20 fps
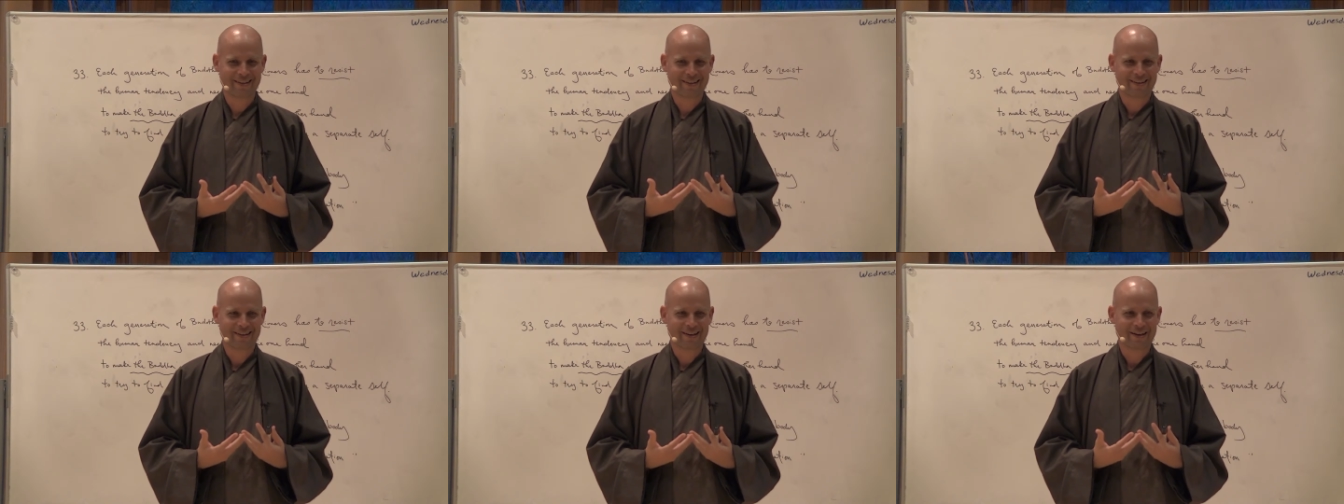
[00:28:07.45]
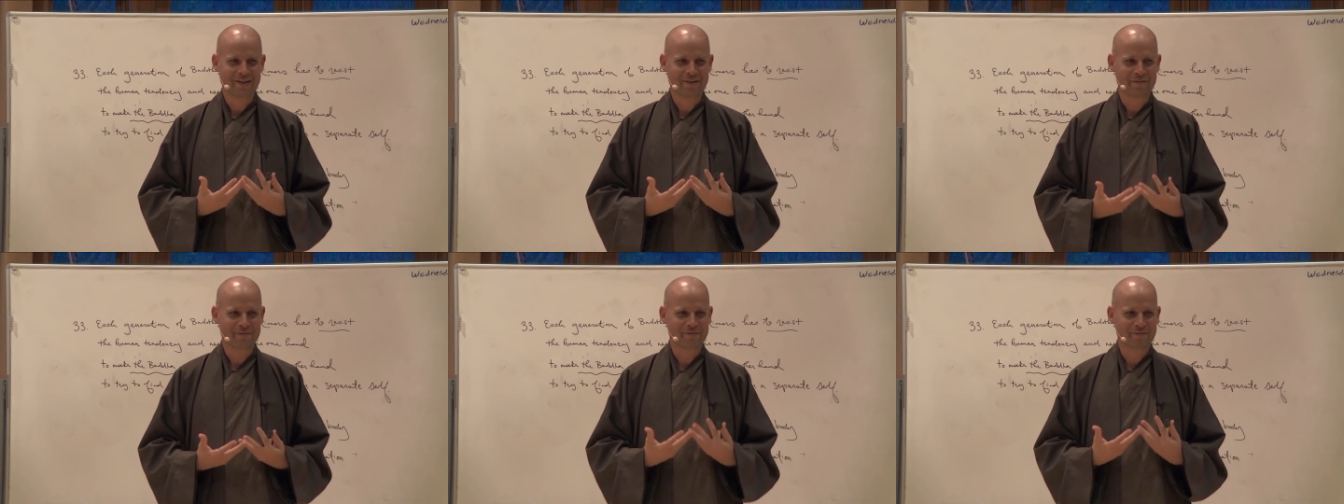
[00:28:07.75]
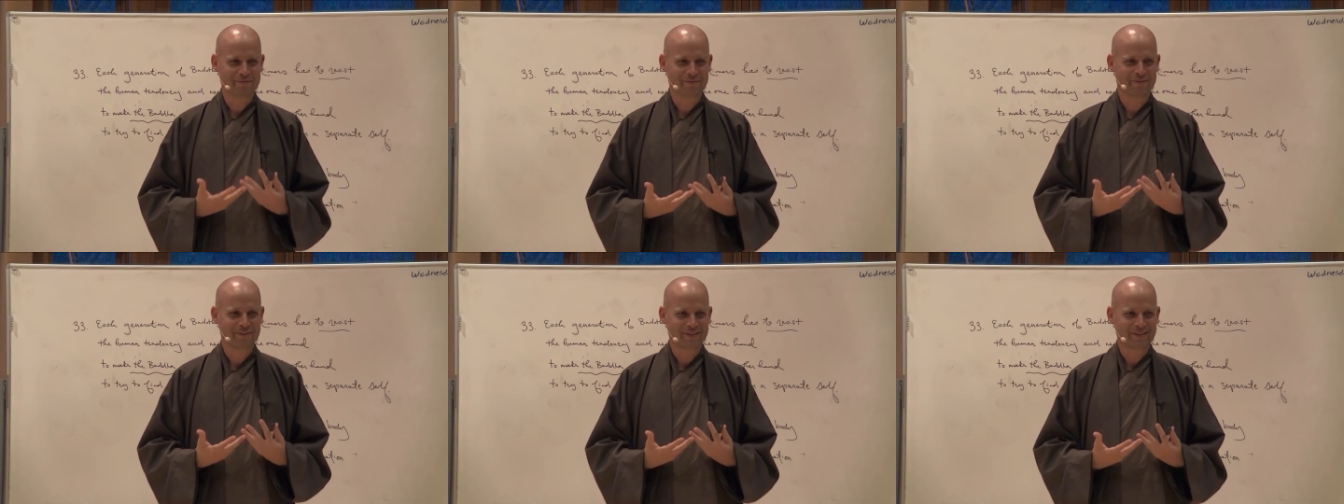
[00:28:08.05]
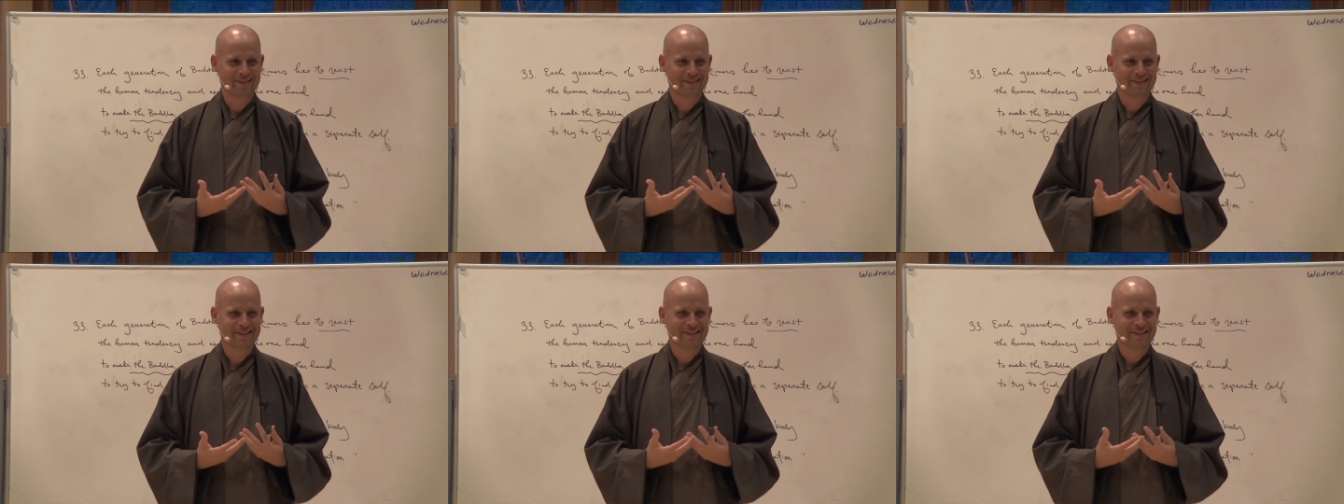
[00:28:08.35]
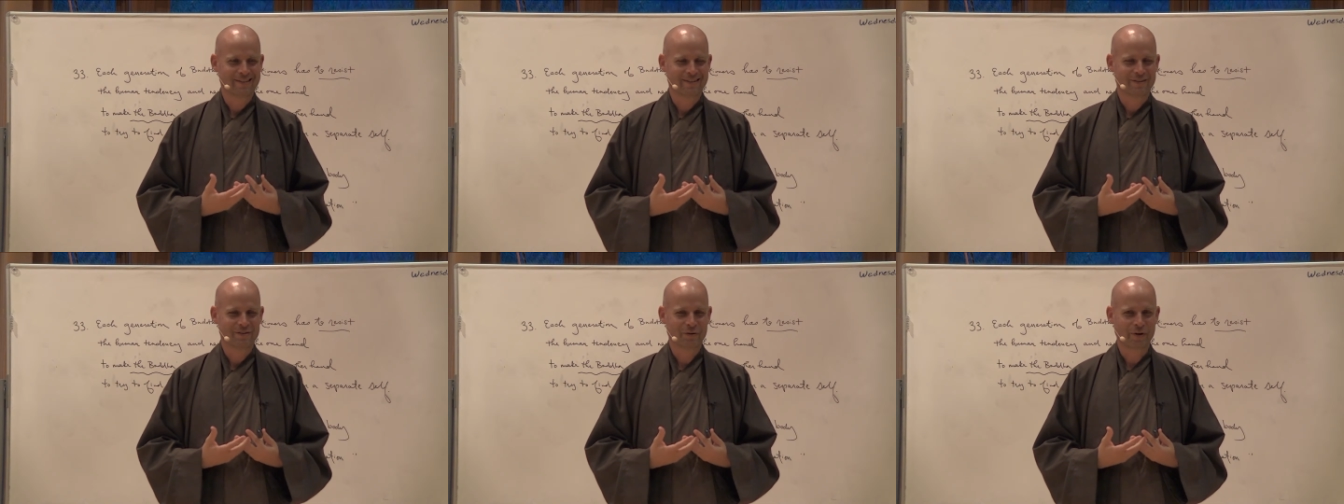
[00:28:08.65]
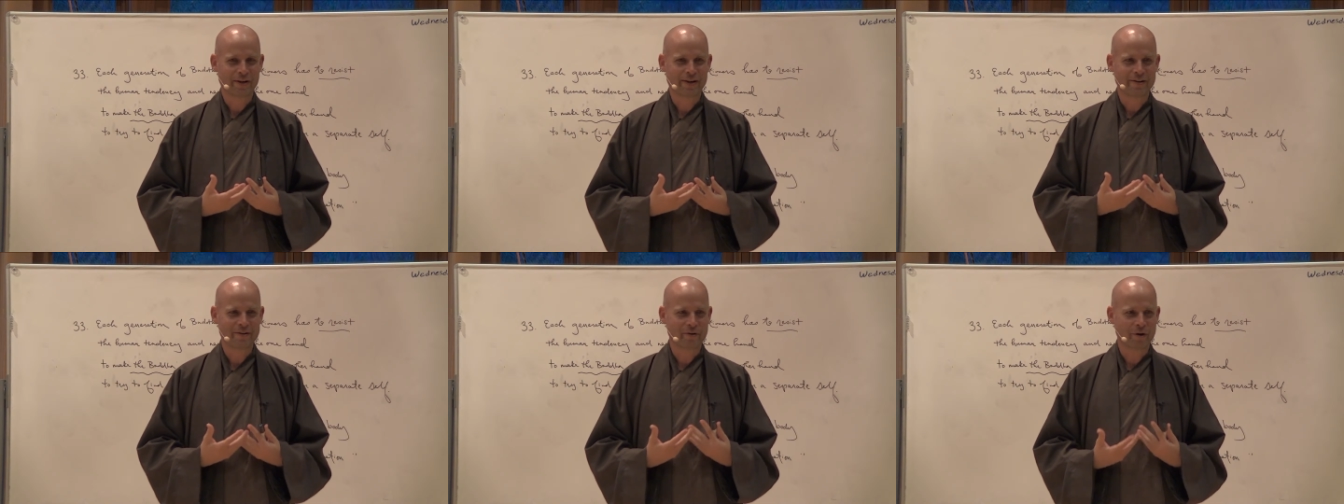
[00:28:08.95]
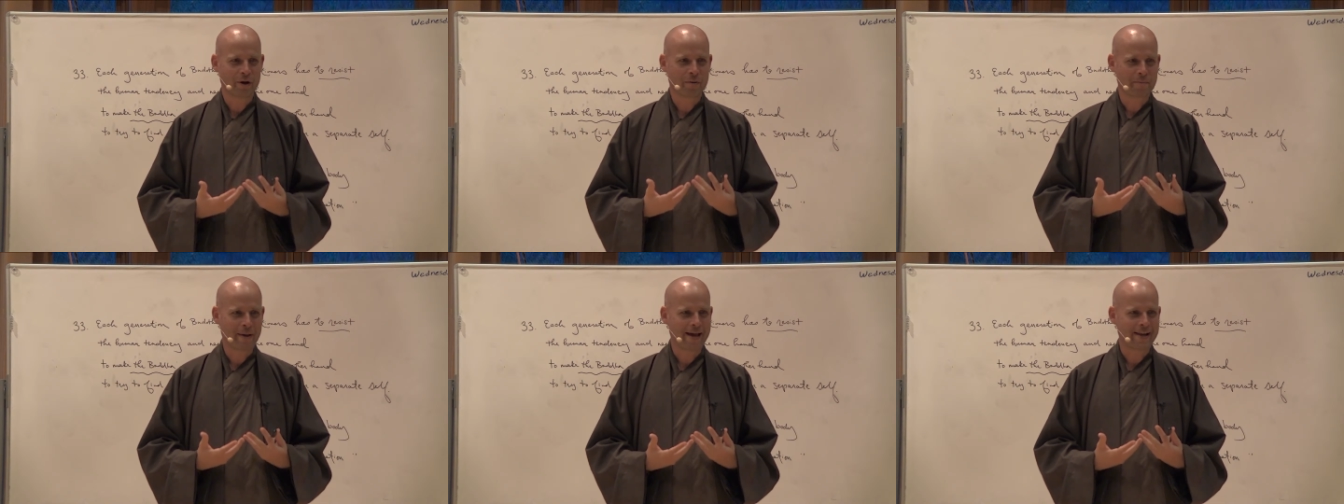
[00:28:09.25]
kind of trained
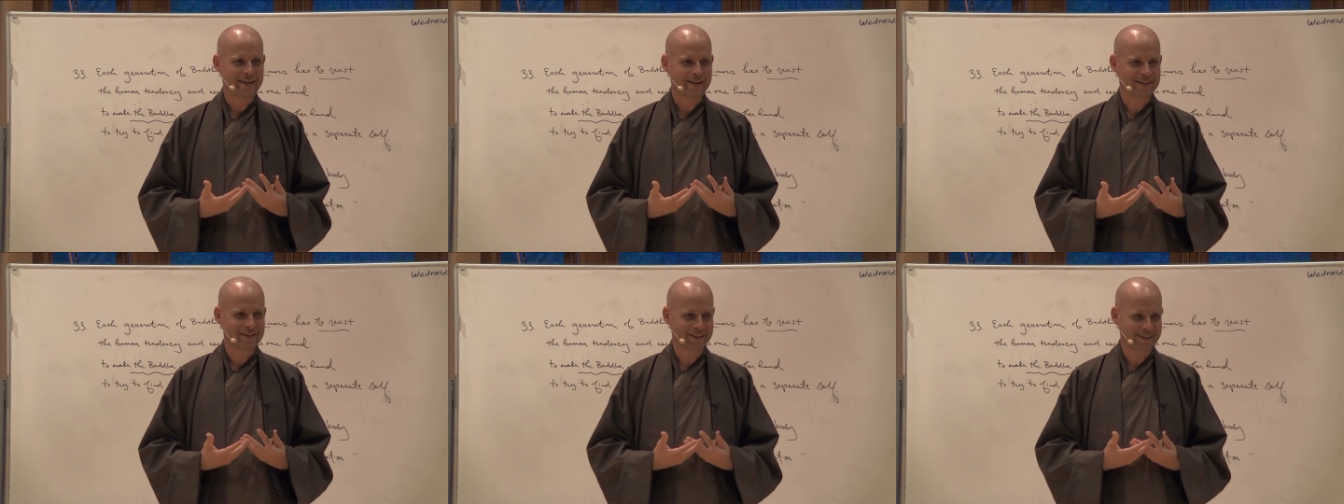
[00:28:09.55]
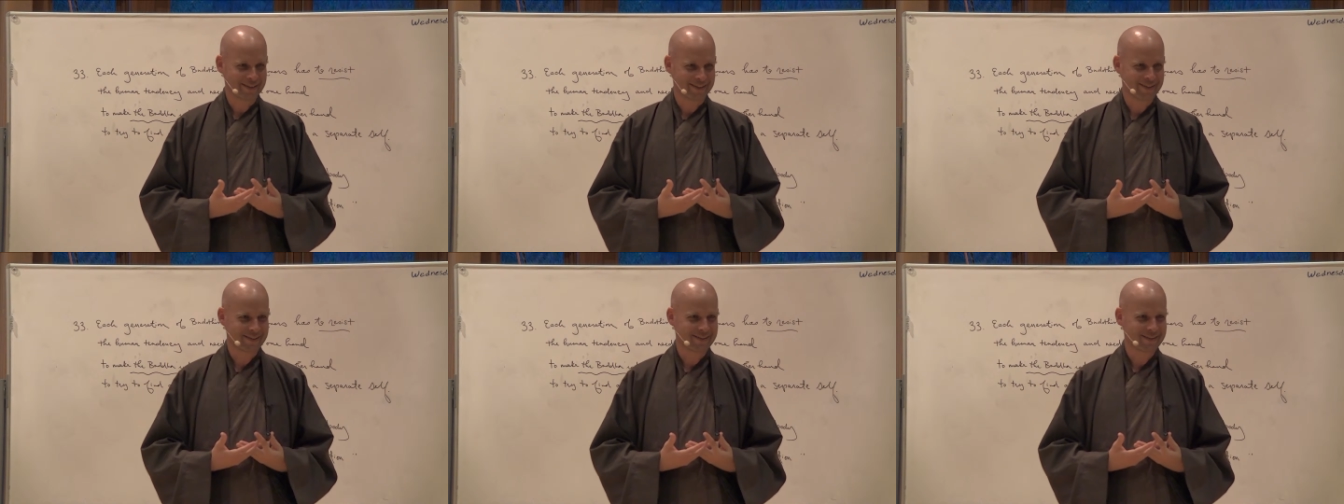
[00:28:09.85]
dogmatically